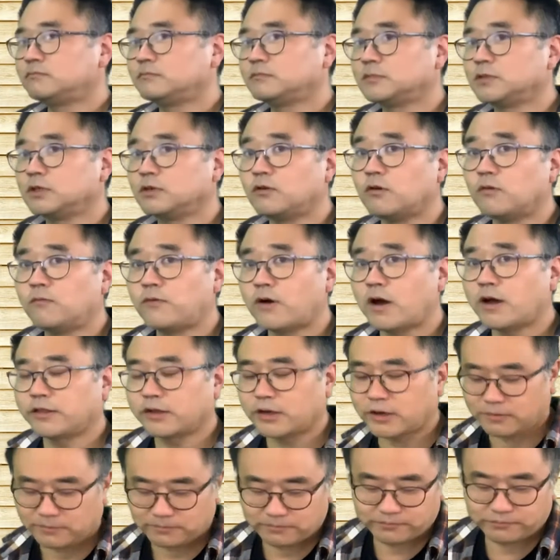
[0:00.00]
go further,
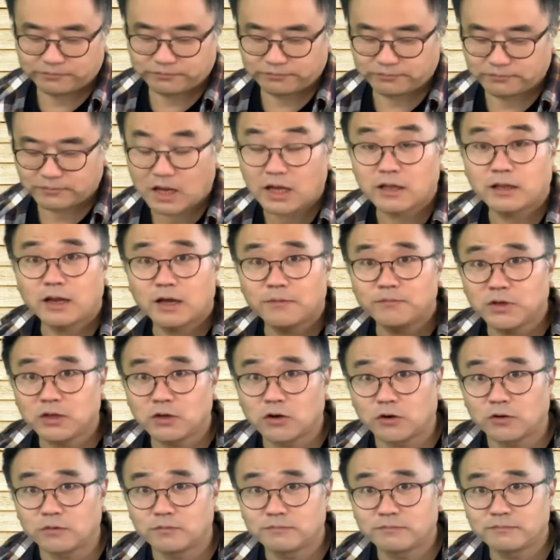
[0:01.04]
and let me
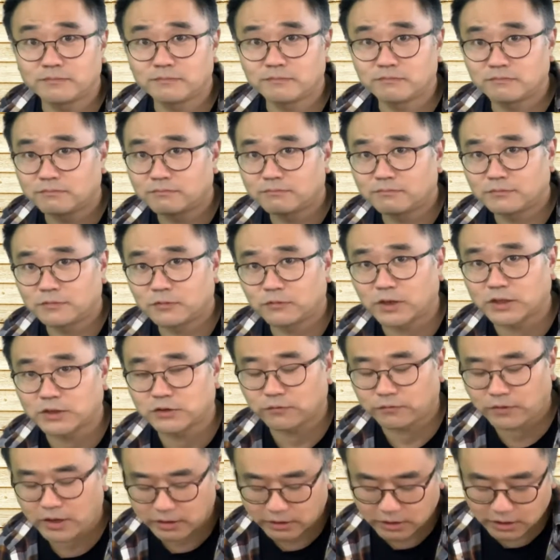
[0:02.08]
know what you
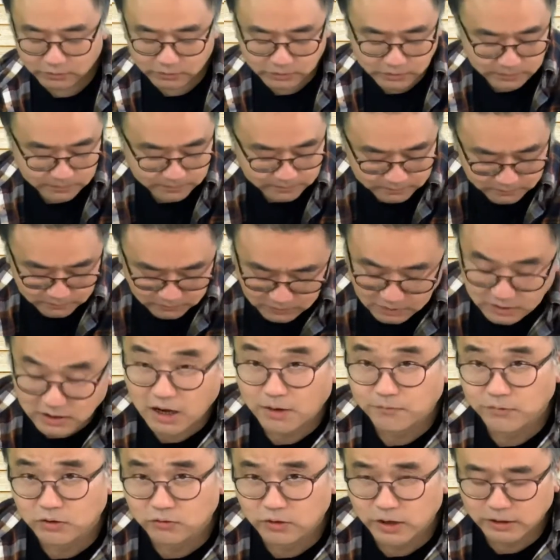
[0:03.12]
find out. That'd
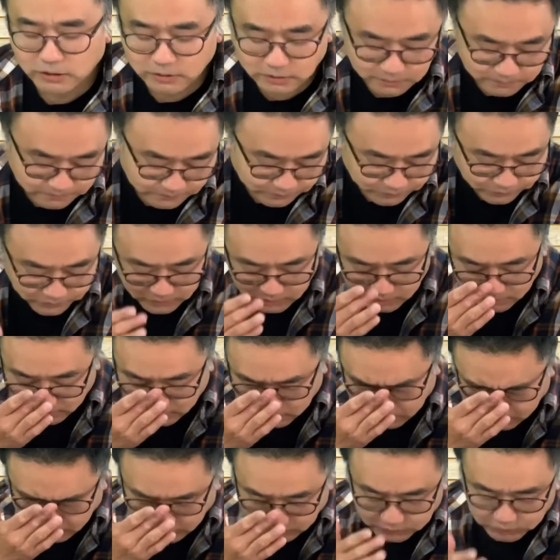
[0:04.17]
be great.
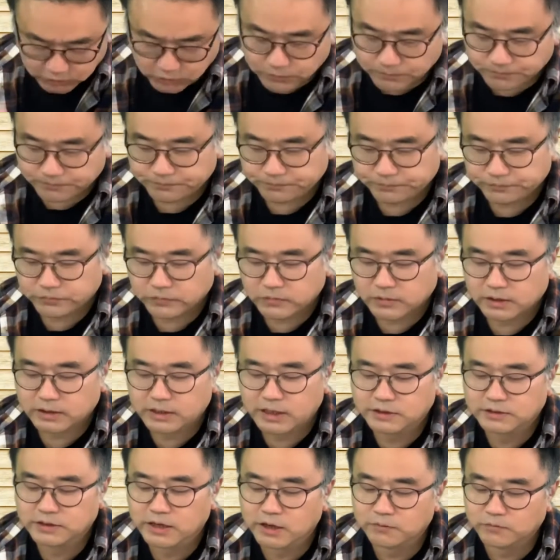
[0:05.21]
So,
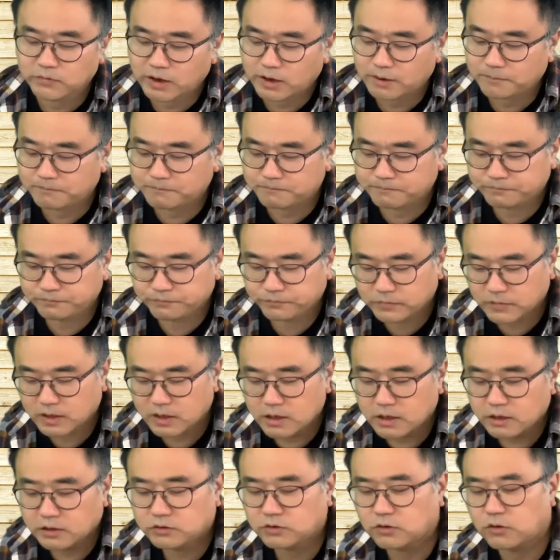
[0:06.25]
that's Abraham.
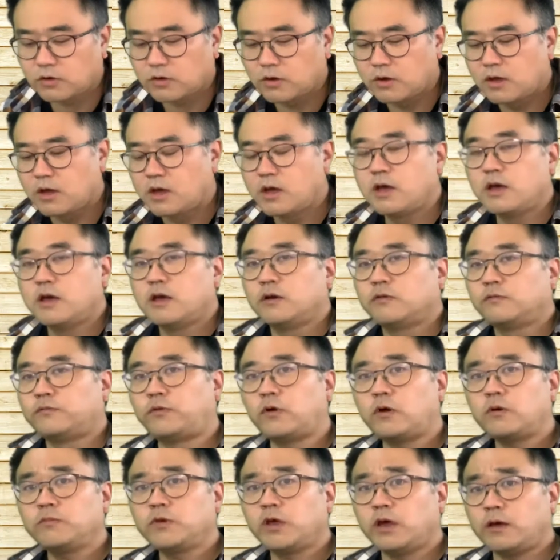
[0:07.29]
So,
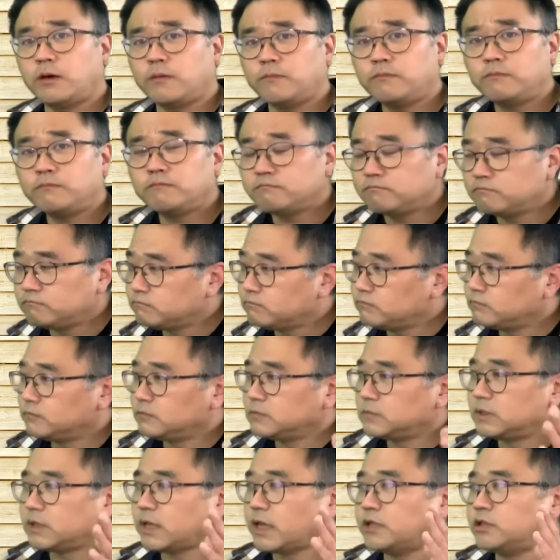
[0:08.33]
from him,
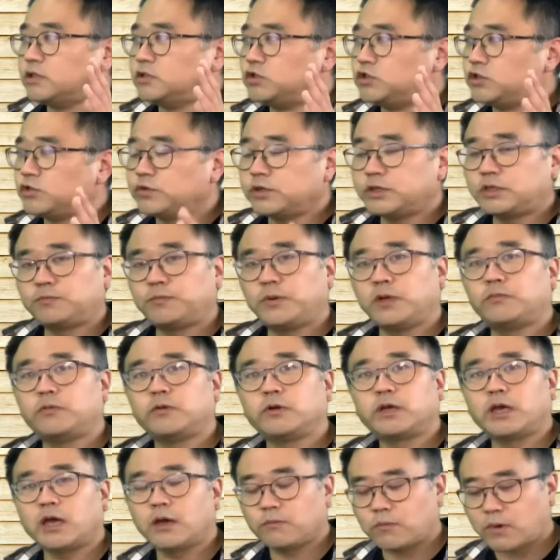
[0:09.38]
the Jewish people
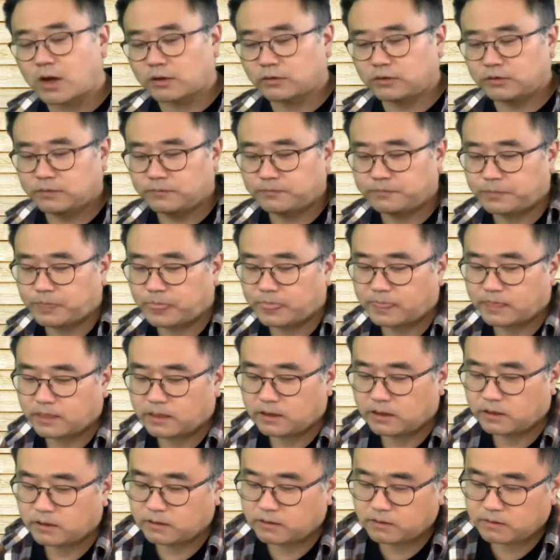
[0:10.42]
came out.
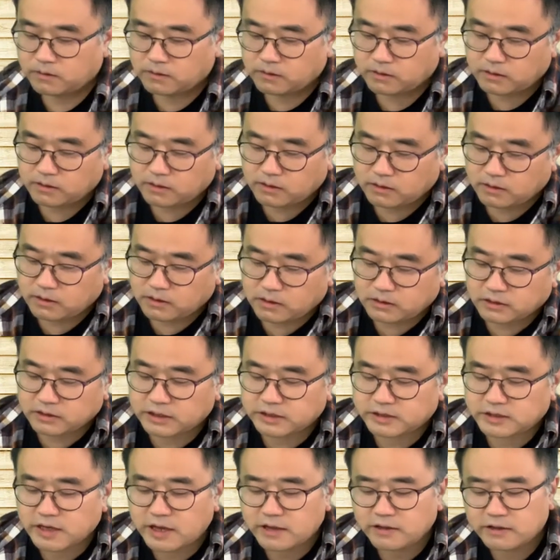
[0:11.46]

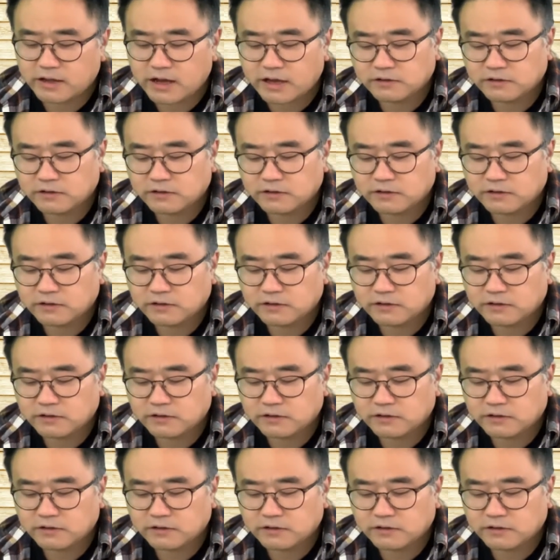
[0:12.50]
Descendants